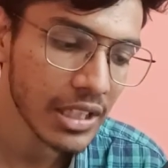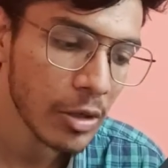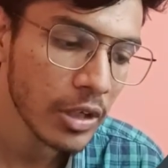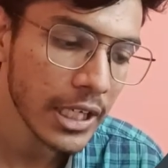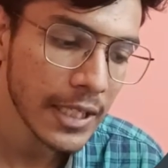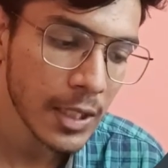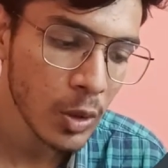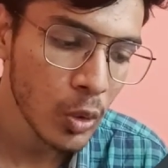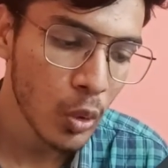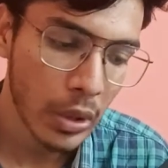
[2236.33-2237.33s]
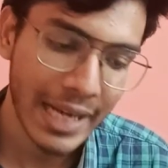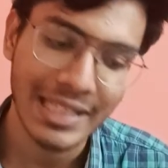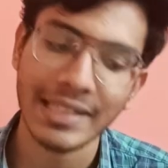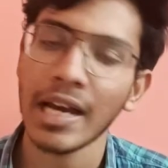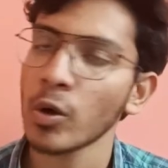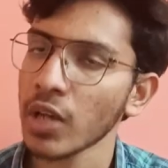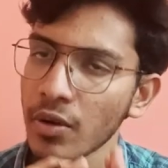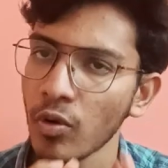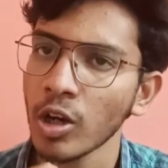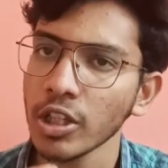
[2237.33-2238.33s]
You need to write it down. I
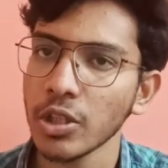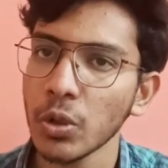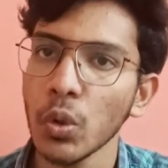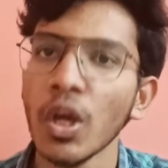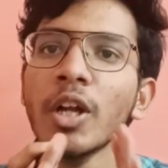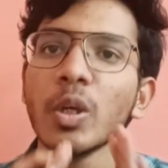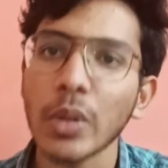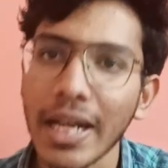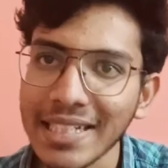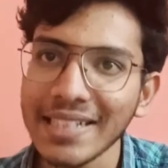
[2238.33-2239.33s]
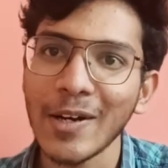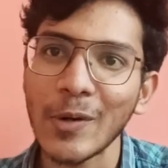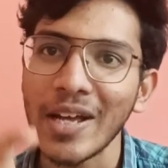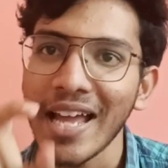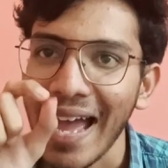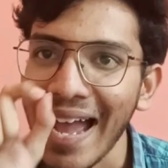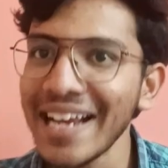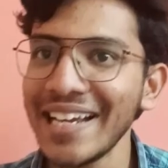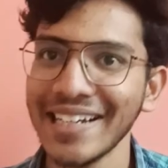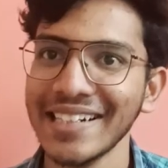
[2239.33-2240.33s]
want you to write it down,
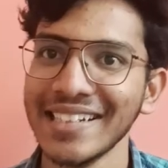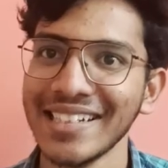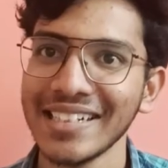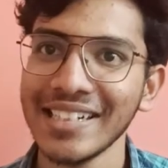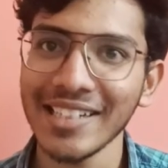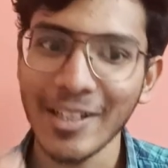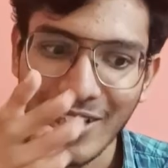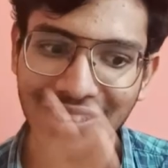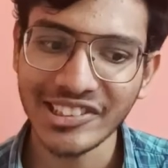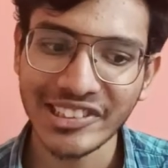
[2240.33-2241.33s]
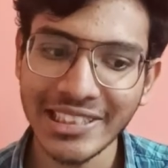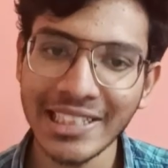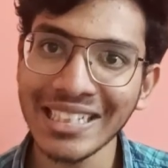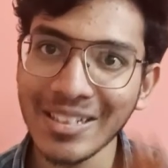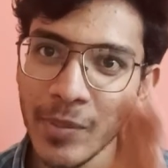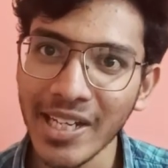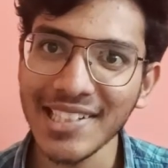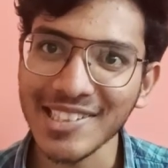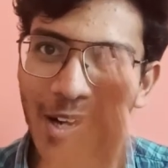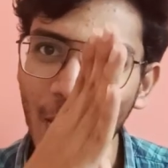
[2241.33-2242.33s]
and you can see that
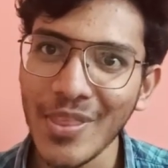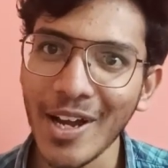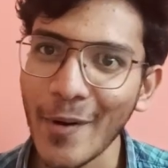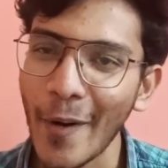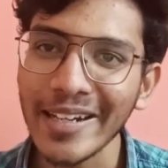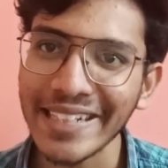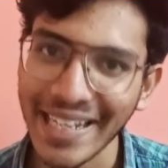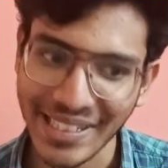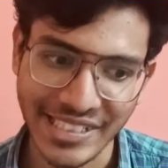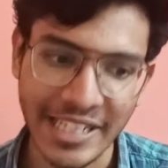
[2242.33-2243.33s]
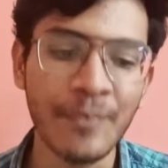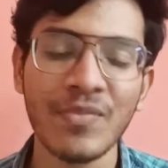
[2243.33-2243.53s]
based on the context.